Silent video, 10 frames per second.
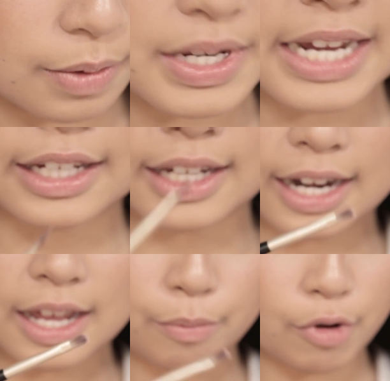So I'm taking a
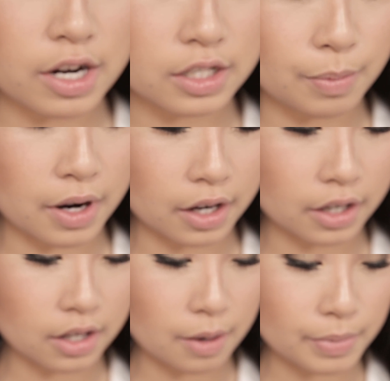lip brush
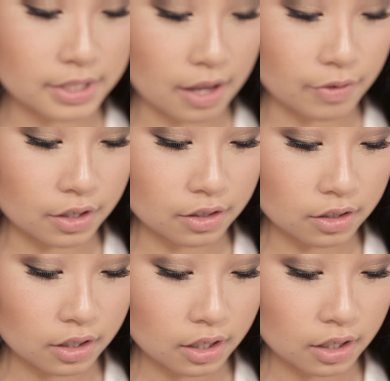by number 7.